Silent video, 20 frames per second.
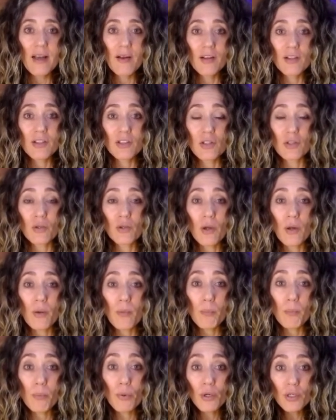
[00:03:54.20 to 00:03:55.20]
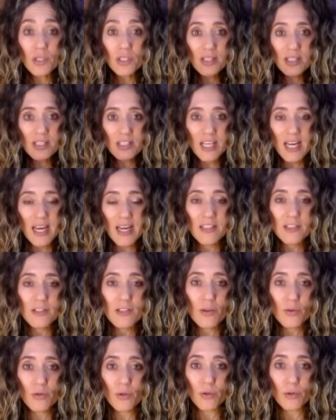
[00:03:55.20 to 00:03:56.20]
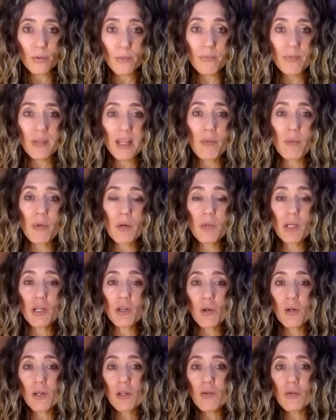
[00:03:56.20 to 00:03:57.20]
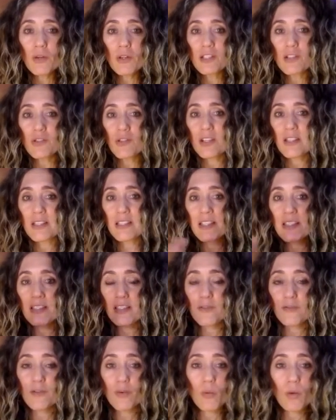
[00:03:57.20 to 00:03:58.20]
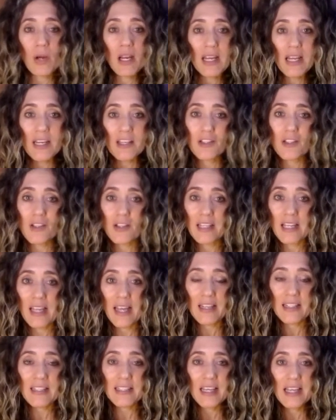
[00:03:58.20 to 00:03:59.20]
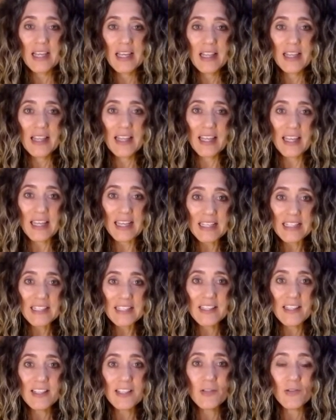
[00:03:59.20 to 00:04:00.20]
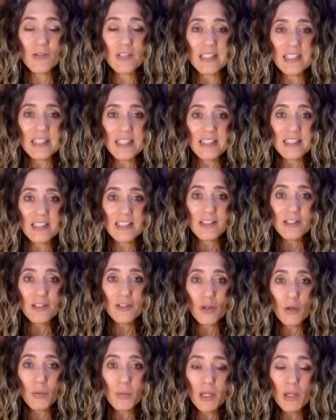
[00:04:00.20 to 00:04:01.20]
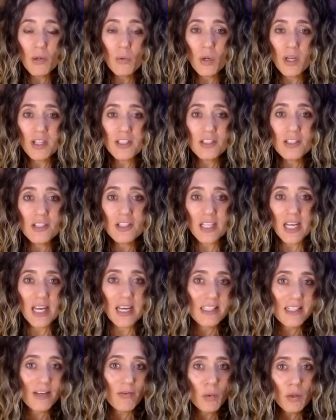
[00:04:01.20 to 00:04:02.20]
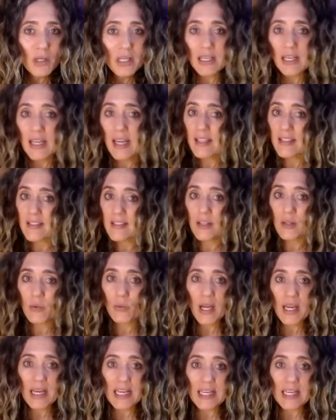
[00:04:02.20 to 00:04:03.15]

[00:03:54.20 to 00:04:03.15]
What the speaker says: to push the change through. And when we're going through these transitions from one age to the next, there is this resistance. Nobody wants to change. Everybody likes it the way it